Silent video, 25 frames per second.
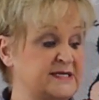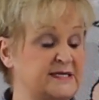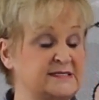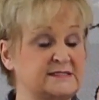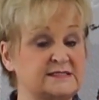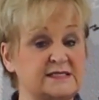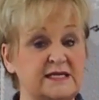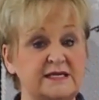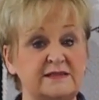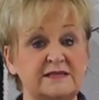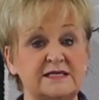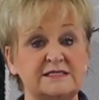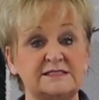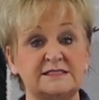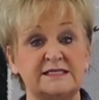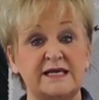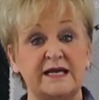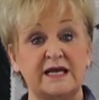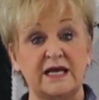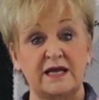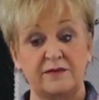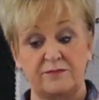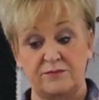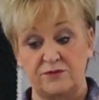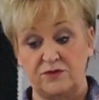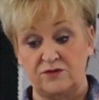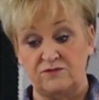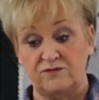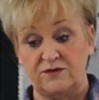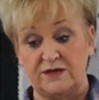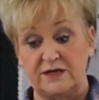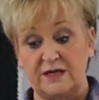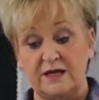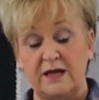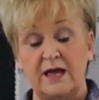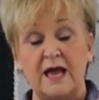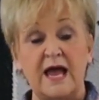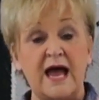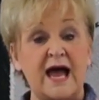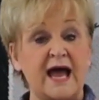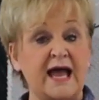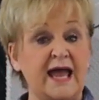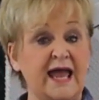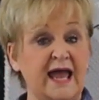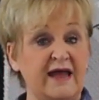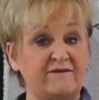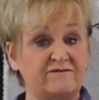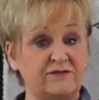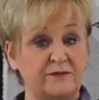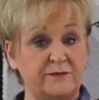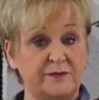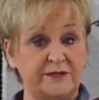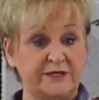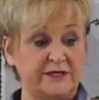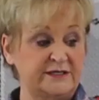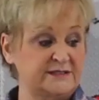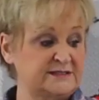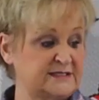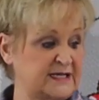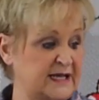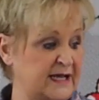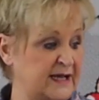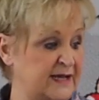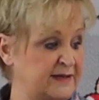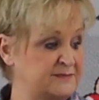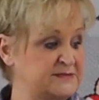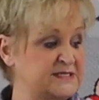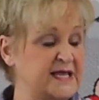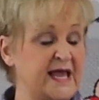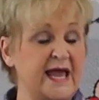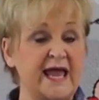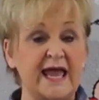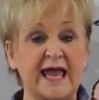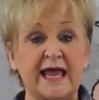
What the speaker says: has seen the second movie 500,000 times,